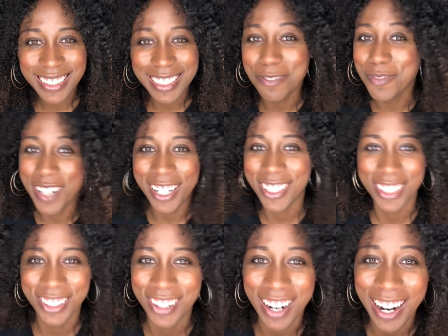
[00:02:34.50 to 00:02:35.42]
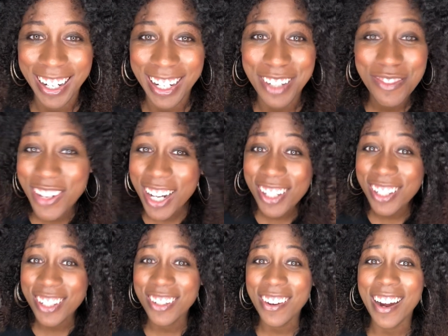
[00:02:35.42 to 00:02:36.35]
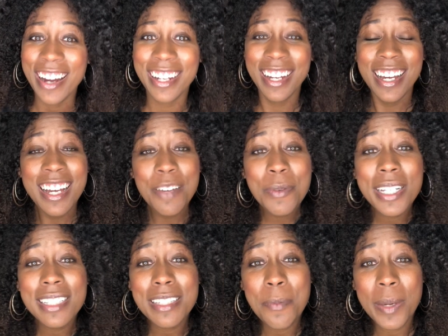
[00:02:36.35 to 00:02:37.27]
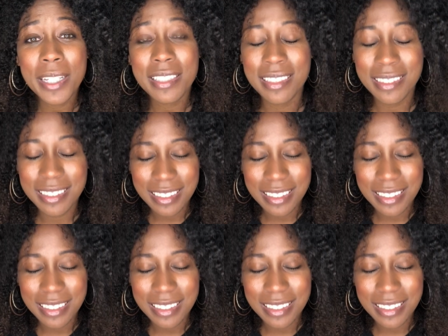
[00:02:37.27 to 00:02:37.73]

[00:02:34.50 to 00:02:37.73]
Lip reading: I'm not gonna cry. I'm not gonna cry because it makes